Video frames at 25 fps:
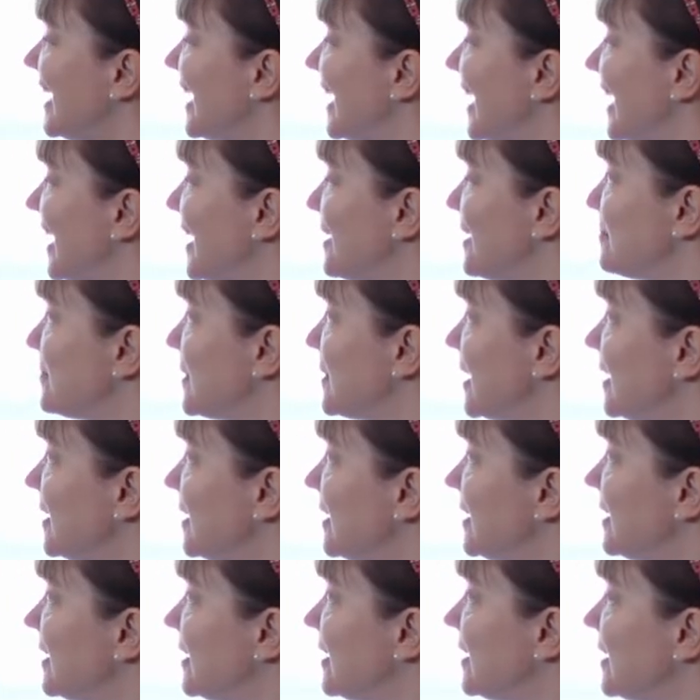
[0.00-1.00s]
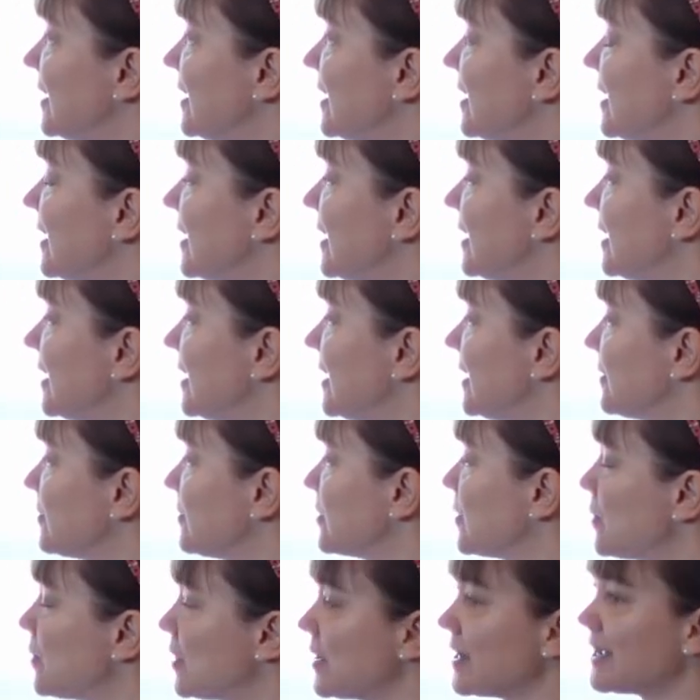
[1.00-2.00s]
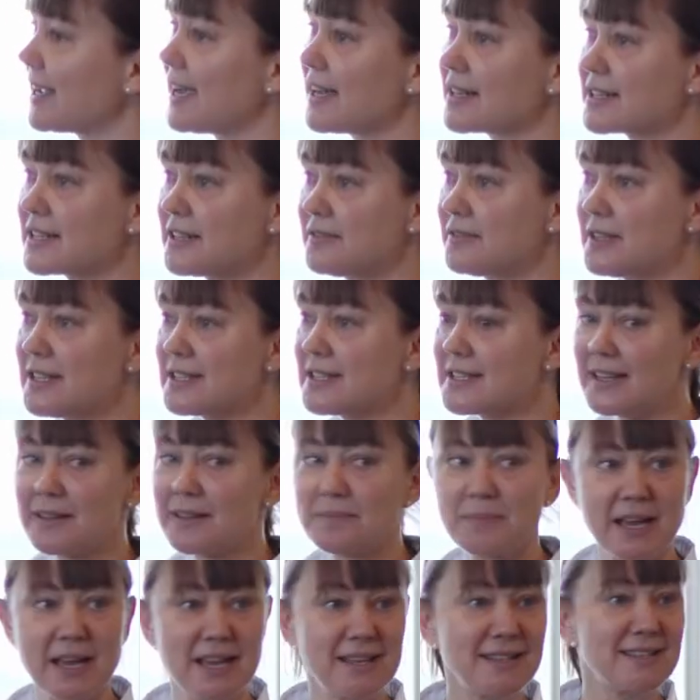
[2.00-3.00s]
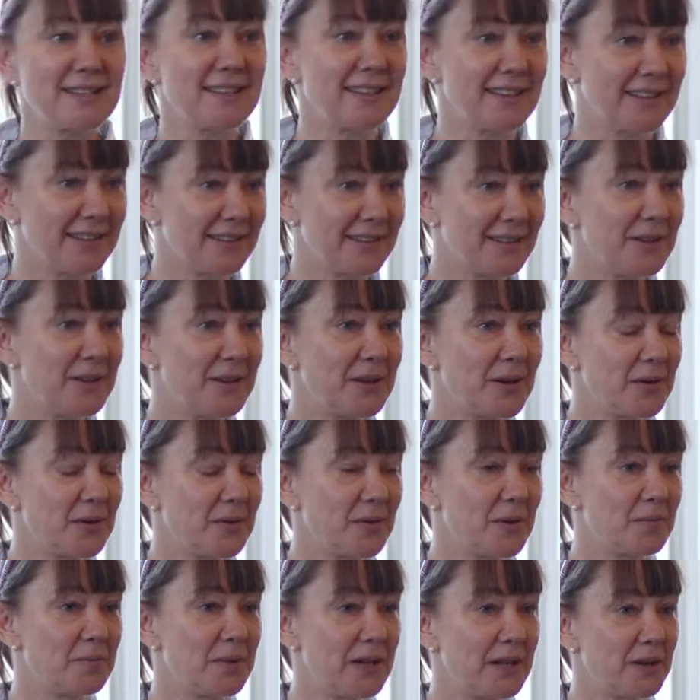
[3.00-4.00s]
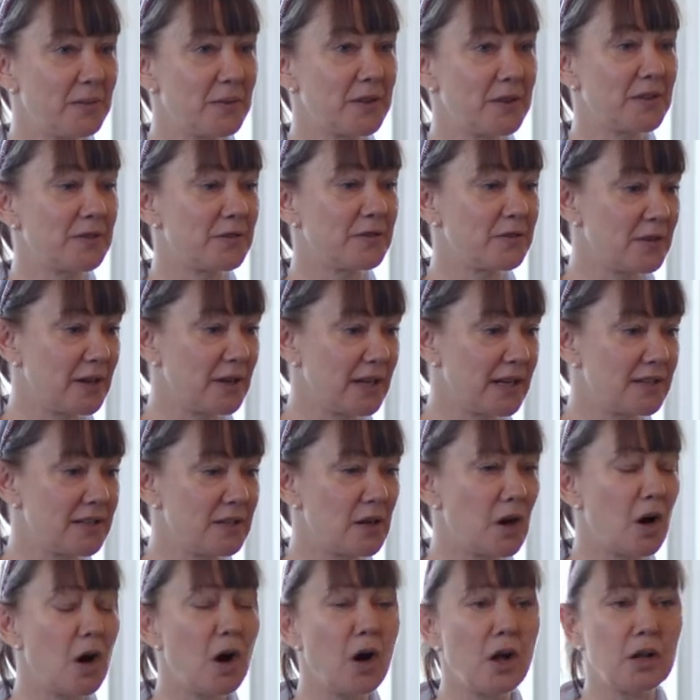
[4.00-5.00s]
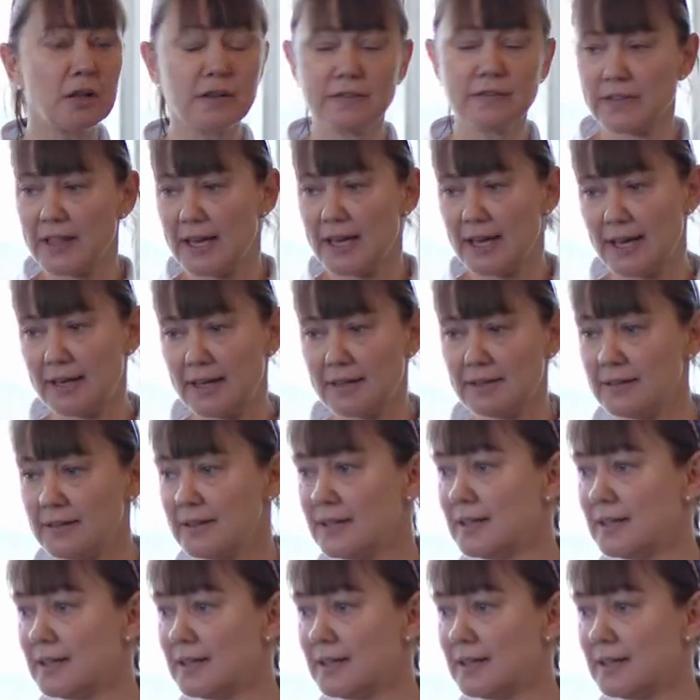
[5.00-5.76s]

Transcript: but rewarding activities like painting, you know, or being with a friend, all of that